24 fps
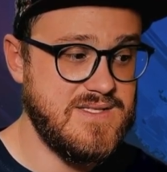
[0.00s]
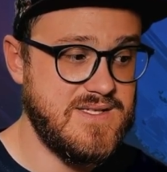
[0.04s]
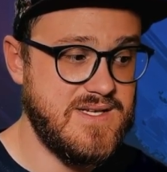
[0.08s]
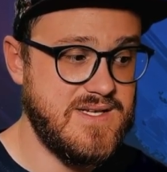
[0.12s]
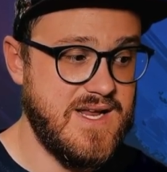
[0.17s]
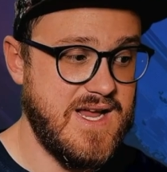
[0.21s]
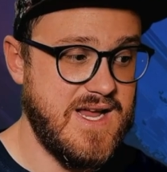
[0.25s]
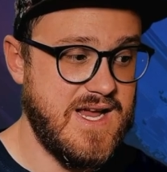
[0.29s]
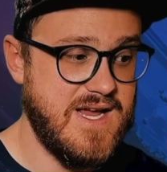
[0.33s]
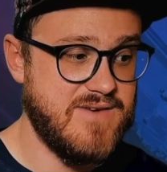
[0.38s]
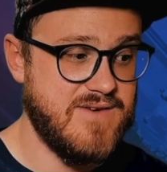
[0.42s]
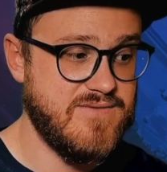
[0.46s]
and
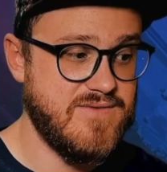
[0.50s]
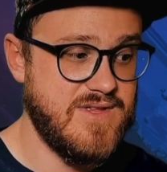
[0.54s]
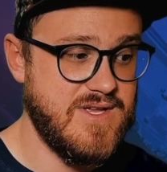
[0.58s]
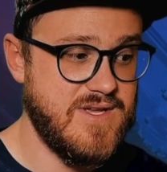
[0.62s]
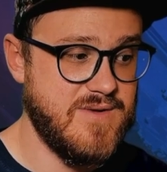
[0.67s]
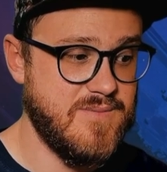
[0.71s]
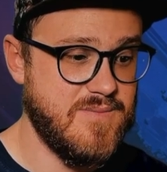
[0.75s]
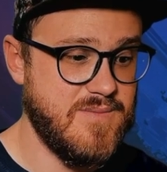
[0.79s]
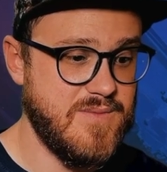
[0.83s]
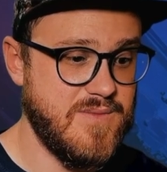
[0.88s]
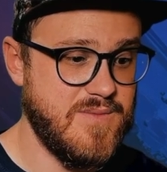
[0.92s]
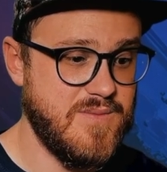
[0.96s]
have
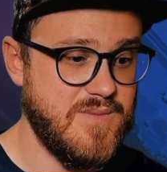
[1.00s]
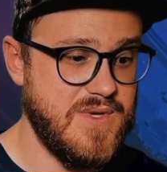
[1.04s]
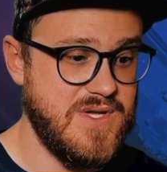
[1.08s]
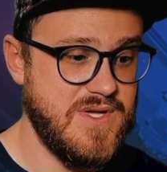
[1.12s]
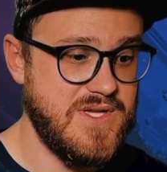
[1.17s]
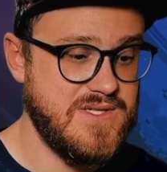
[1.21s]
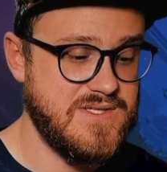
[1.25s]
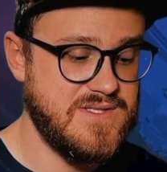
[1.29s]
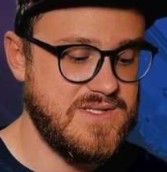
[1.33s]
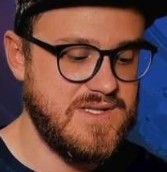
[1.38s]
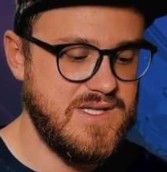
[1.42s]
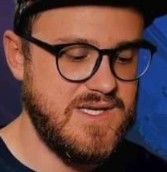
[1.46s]
them be
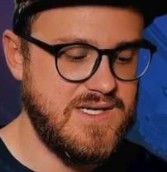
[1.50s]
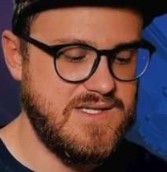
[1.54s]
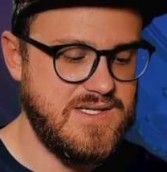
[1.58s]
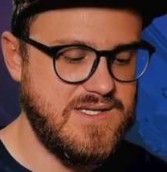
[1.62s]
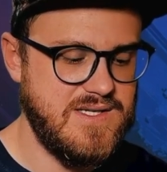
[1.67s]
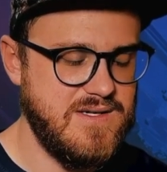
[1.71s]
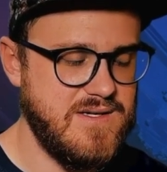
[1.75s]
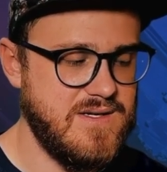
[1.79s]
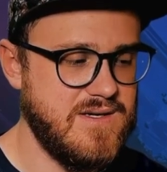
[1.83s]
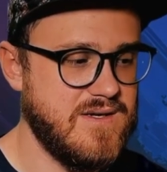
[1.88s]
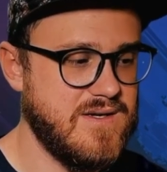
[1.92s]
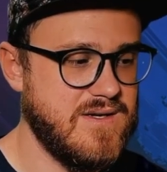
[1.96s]

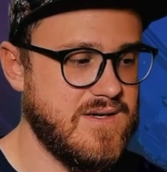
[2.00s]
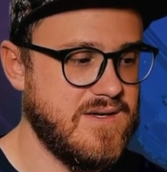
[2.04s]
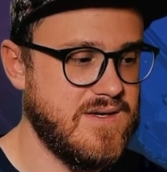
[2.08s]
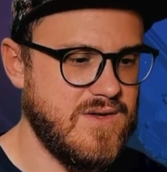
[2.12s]
selected.